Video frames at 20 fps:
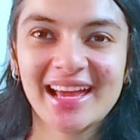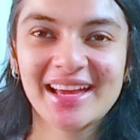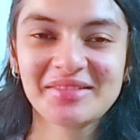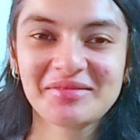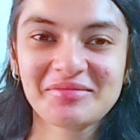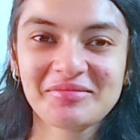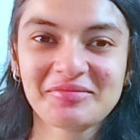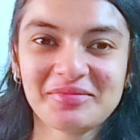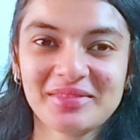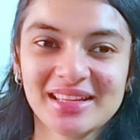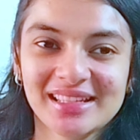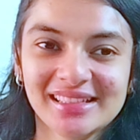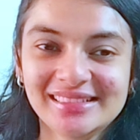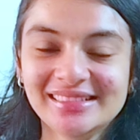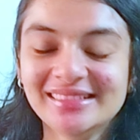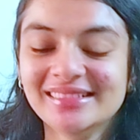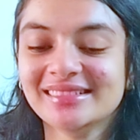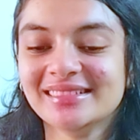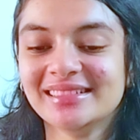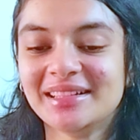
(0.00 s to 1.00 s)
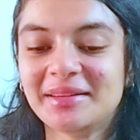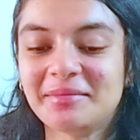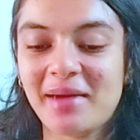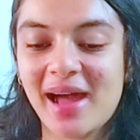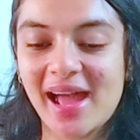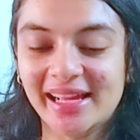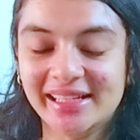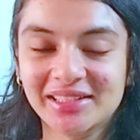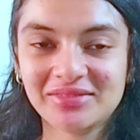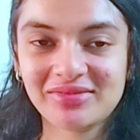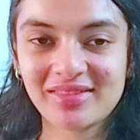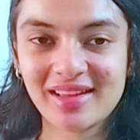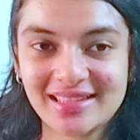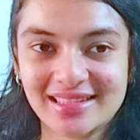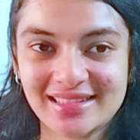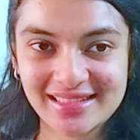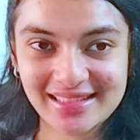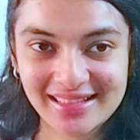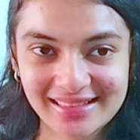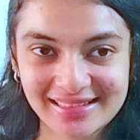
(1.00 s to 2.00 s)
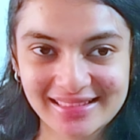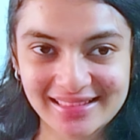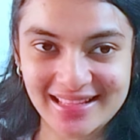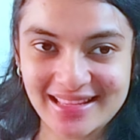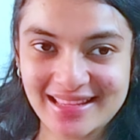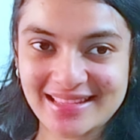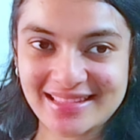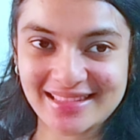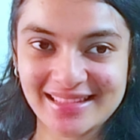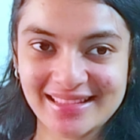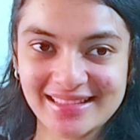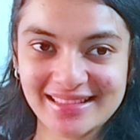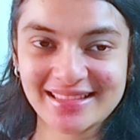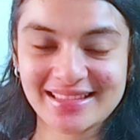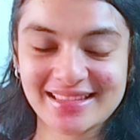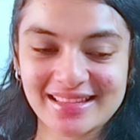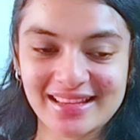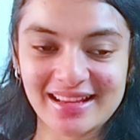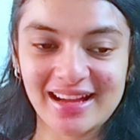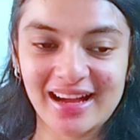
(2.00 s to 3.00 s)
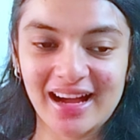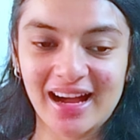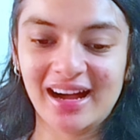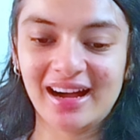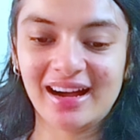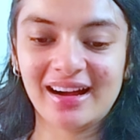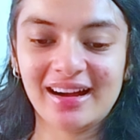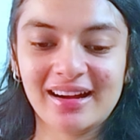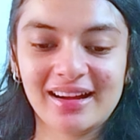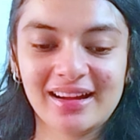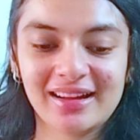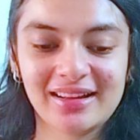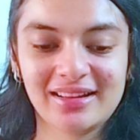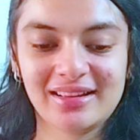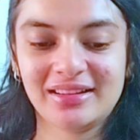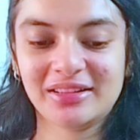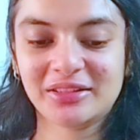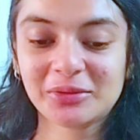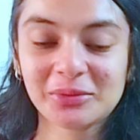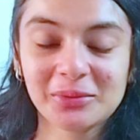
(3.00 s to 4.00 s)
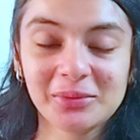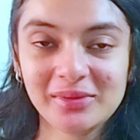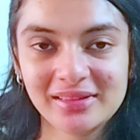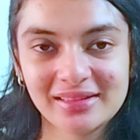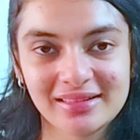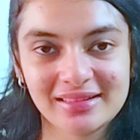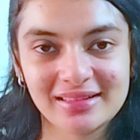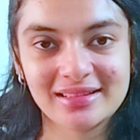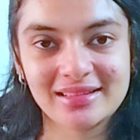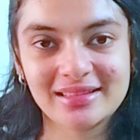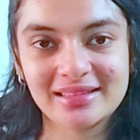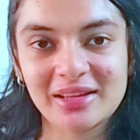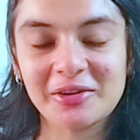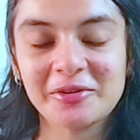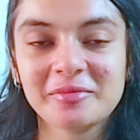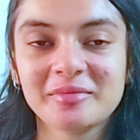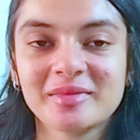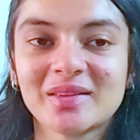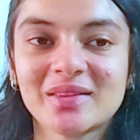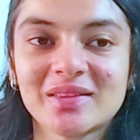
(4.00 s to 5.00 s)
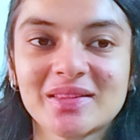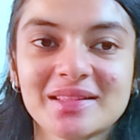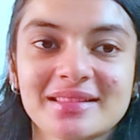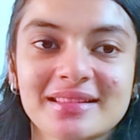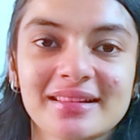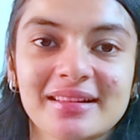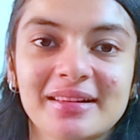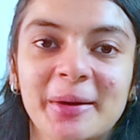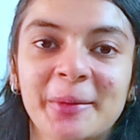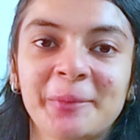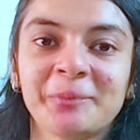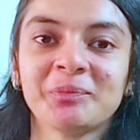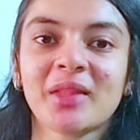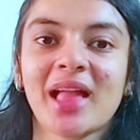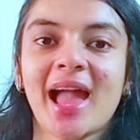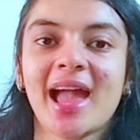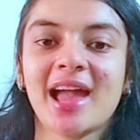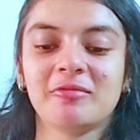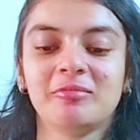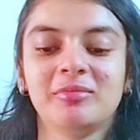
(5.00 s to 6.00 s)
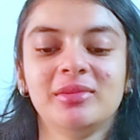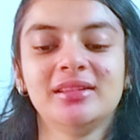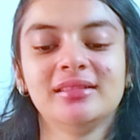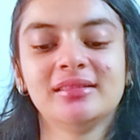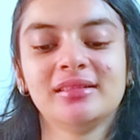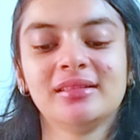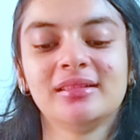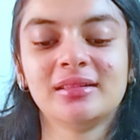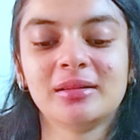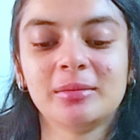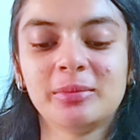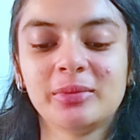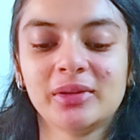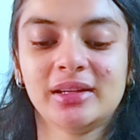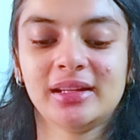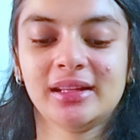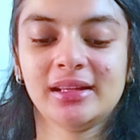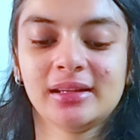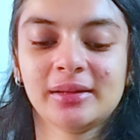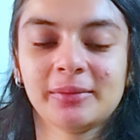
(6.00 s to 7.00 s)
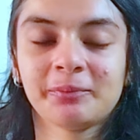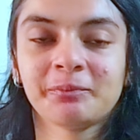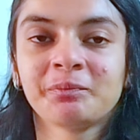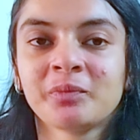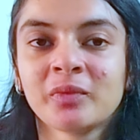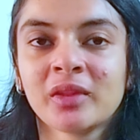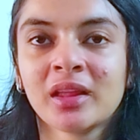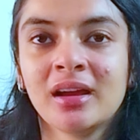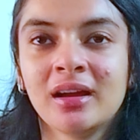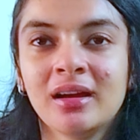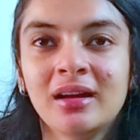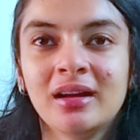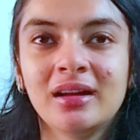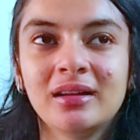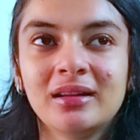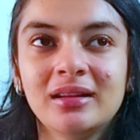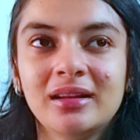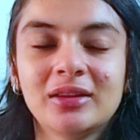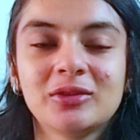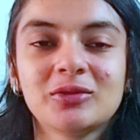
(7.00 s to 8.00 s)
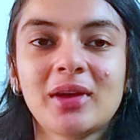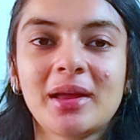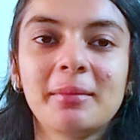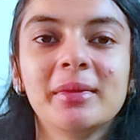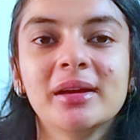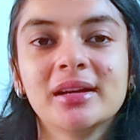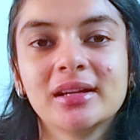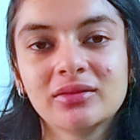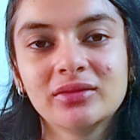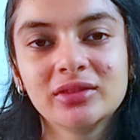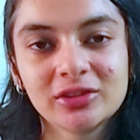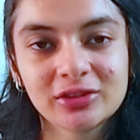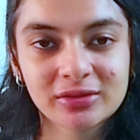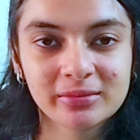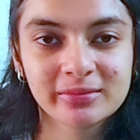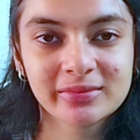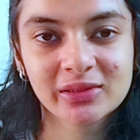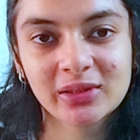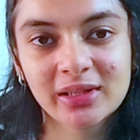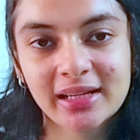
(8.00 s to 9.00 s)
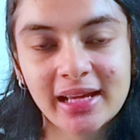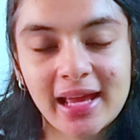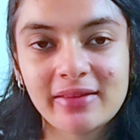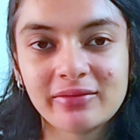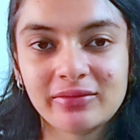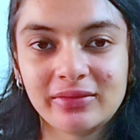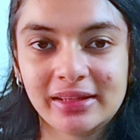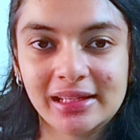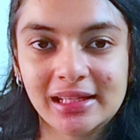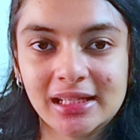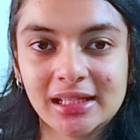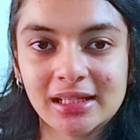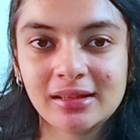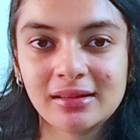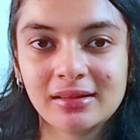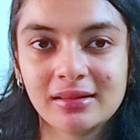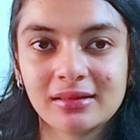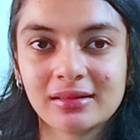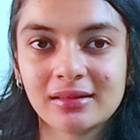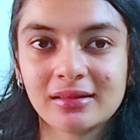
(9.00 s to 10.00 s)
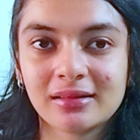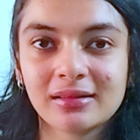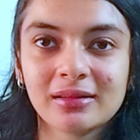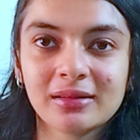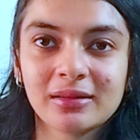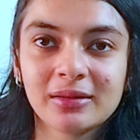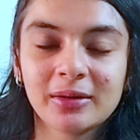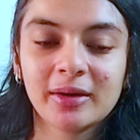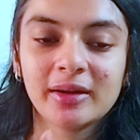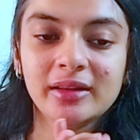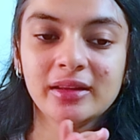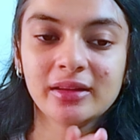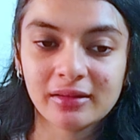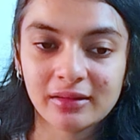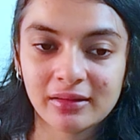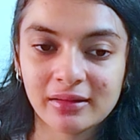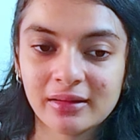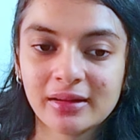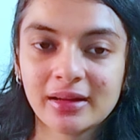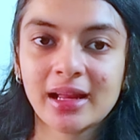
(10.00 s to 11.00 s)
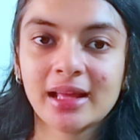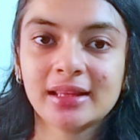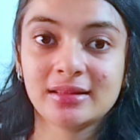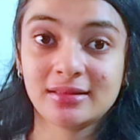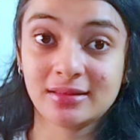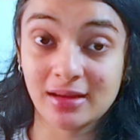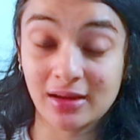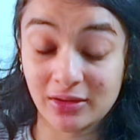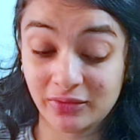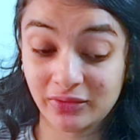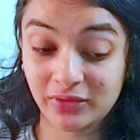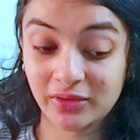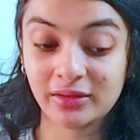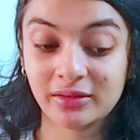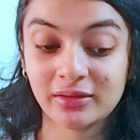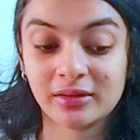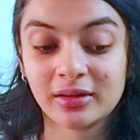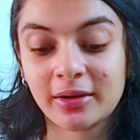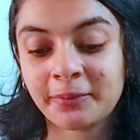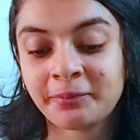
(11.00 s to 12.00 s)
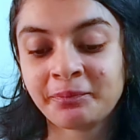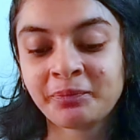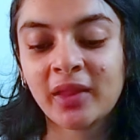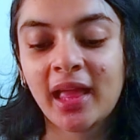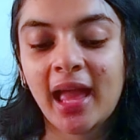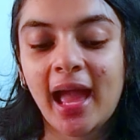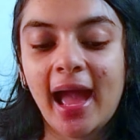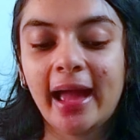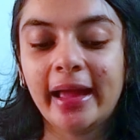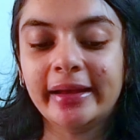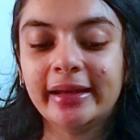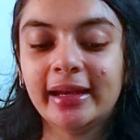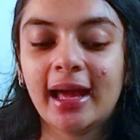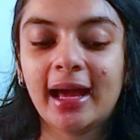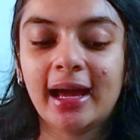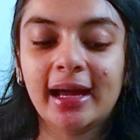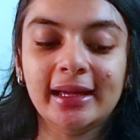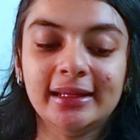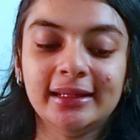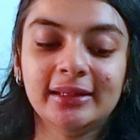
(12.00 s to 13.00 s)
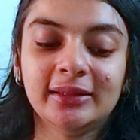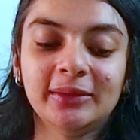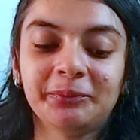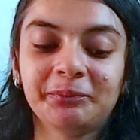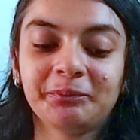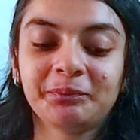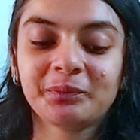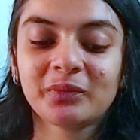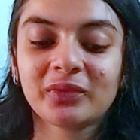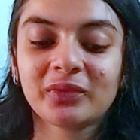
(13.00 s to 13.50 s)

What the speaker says: have been manifesting this since 2 years now because I have been putting. So I make a vision board every year at the start of the year, and I